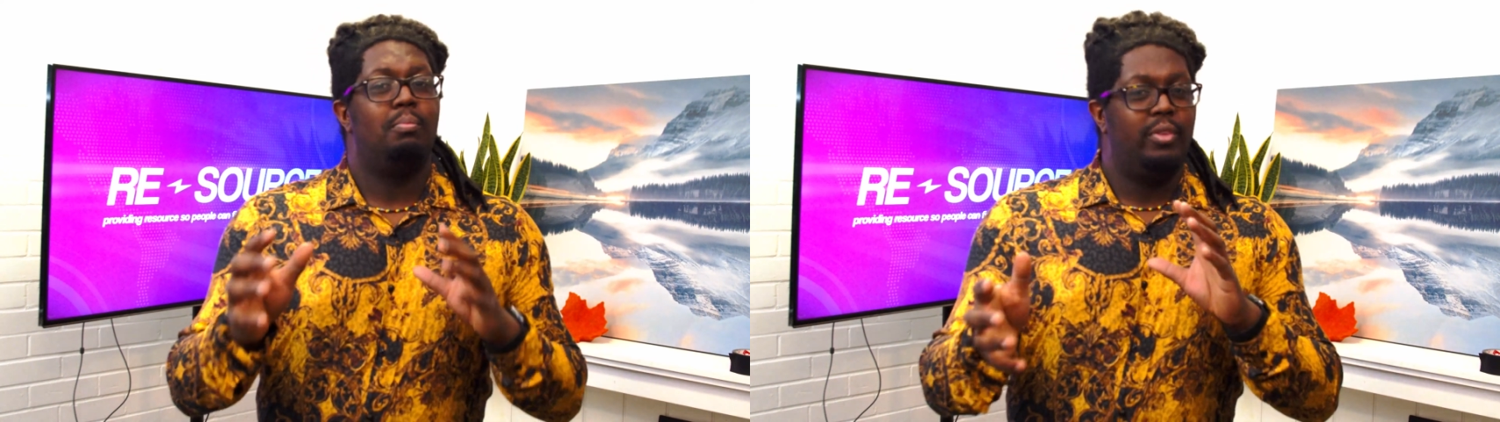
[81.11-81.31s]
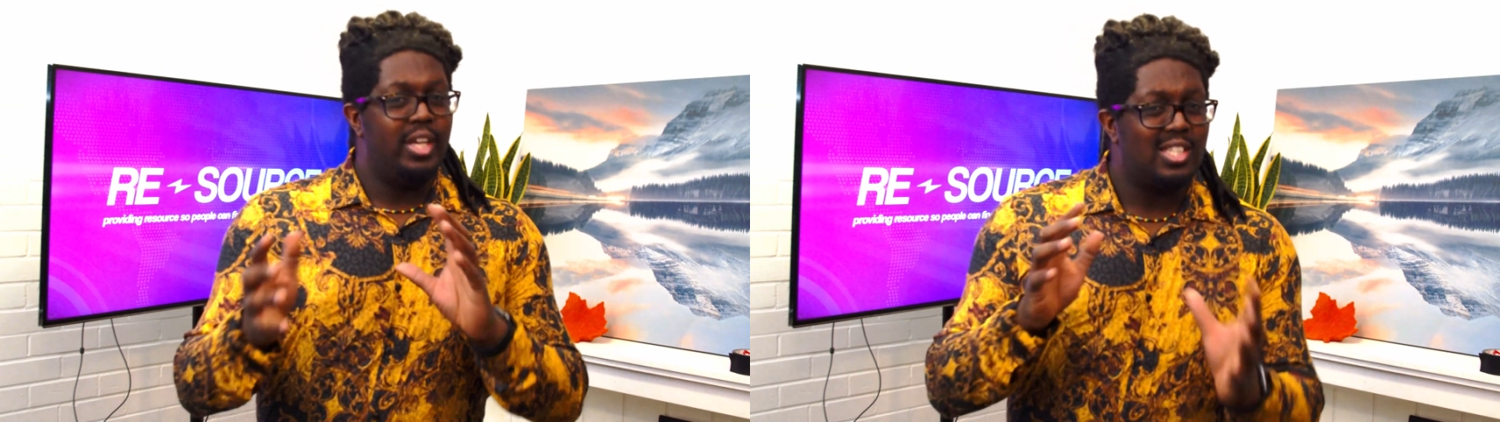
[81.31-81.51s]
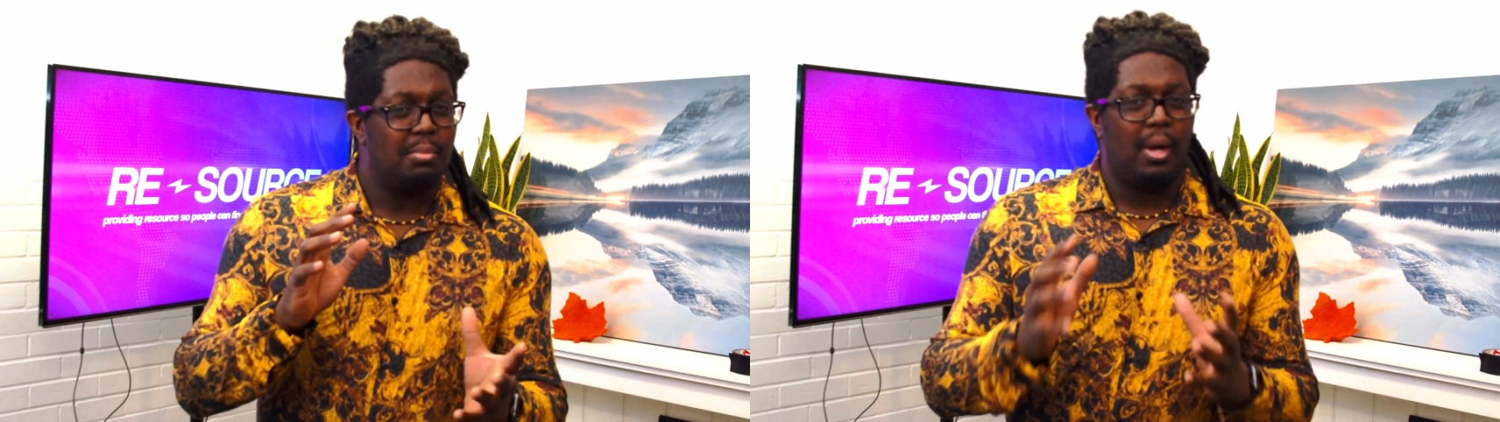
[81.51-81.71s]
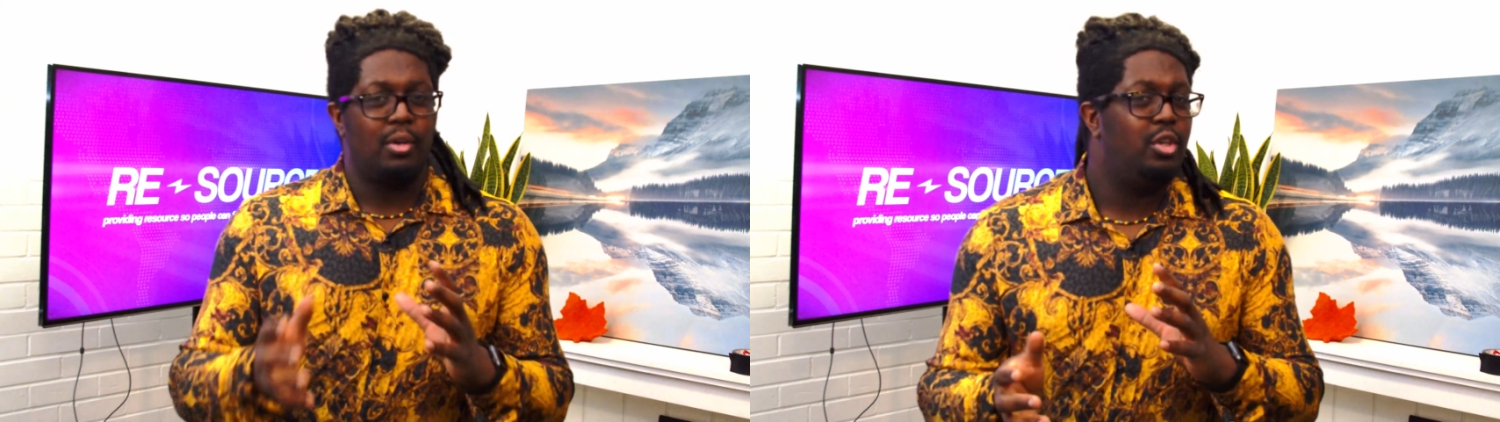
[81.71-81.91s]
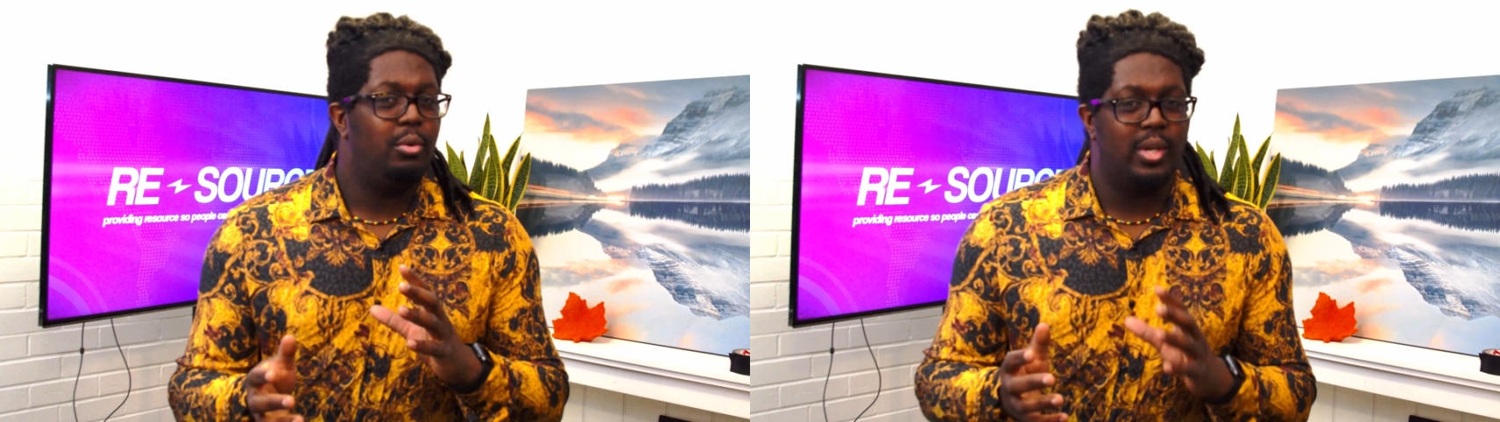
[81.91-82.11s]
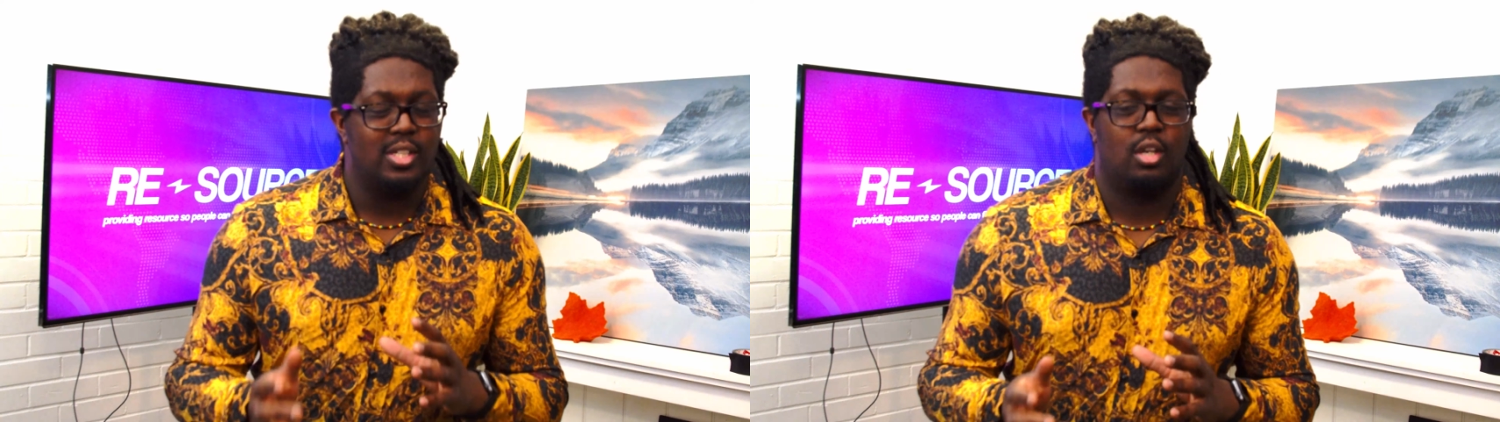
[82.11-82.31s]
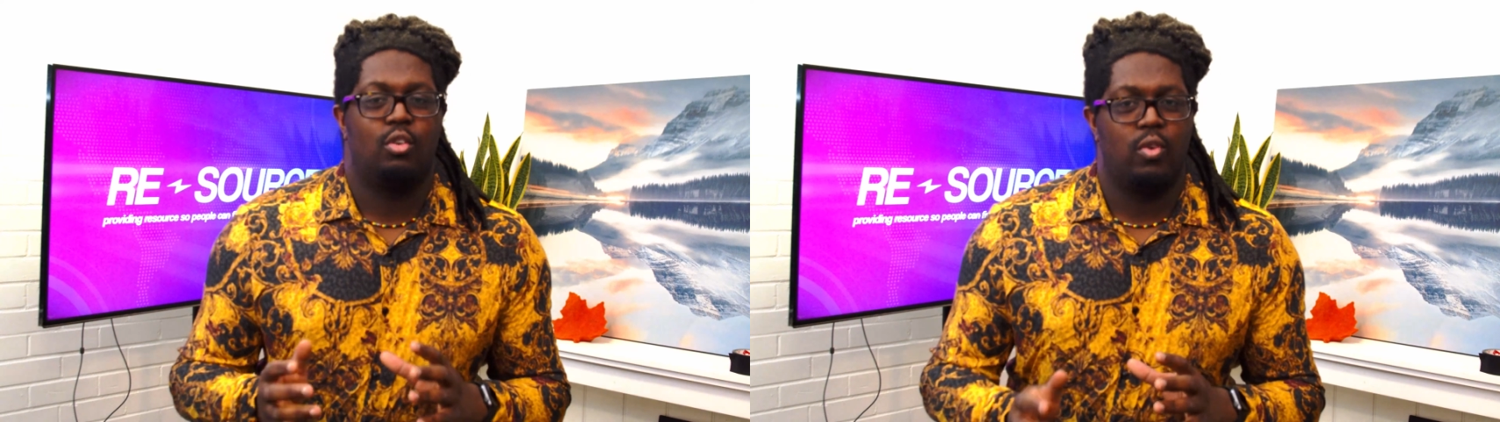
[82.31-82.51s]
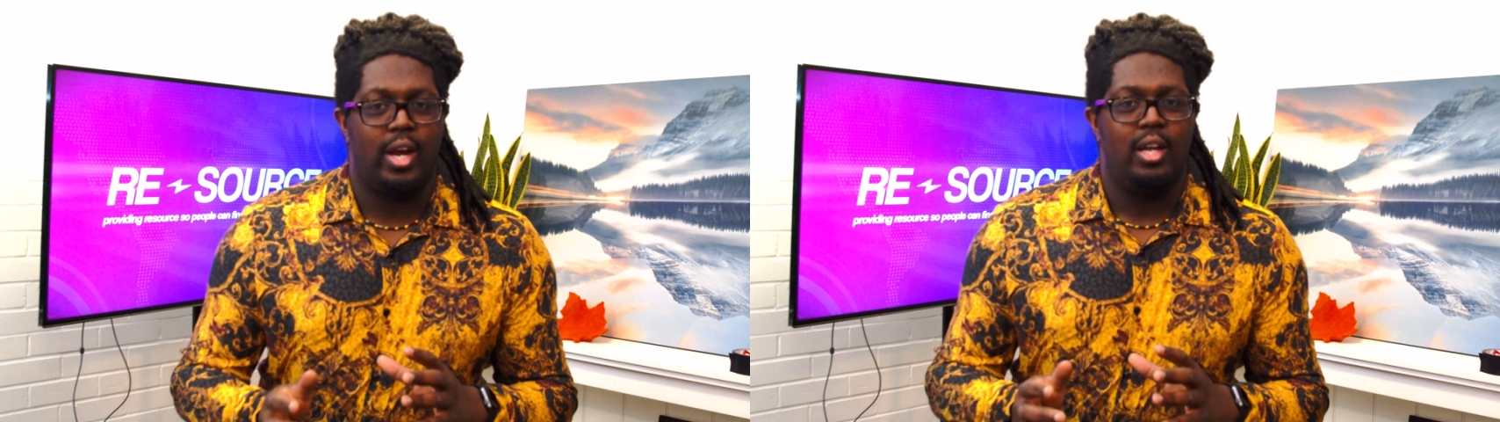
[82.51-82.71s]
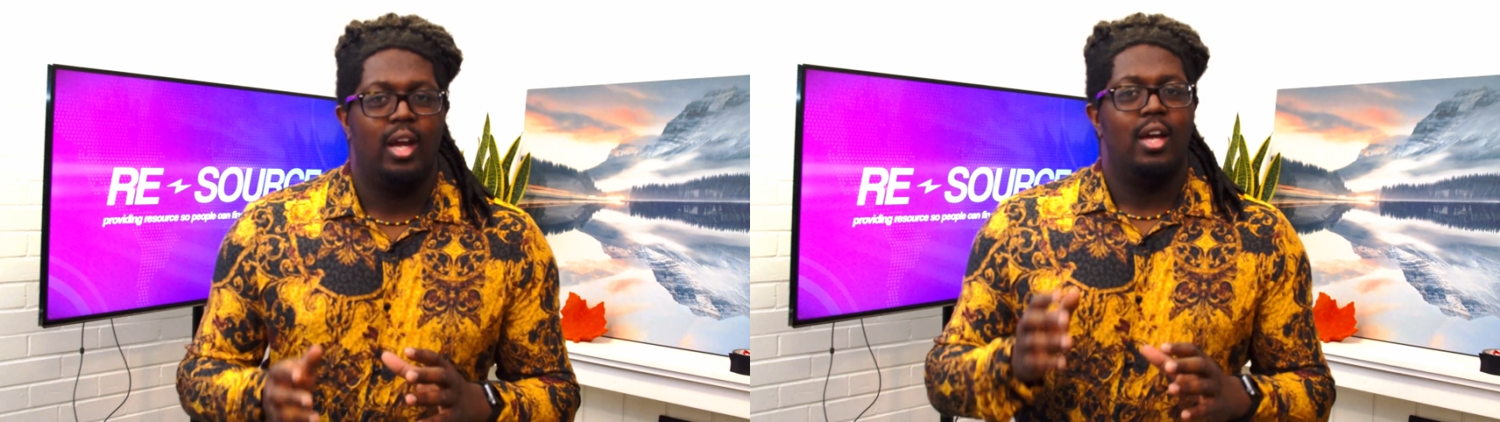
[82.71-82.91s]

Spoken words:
this about you isn't great,